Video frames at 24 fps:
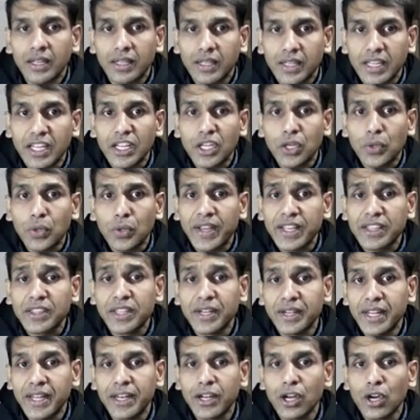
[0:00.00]
equate the
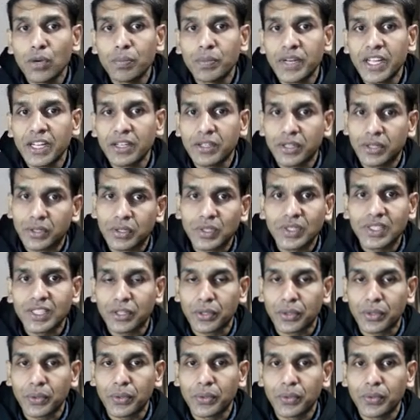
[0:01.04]
denominator to
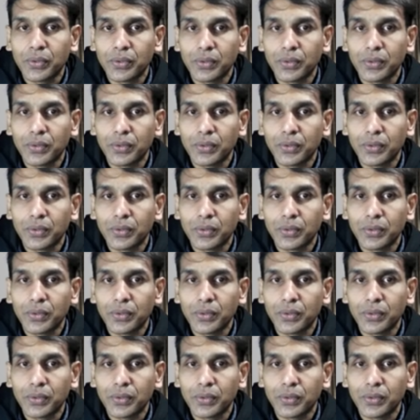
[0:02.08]
0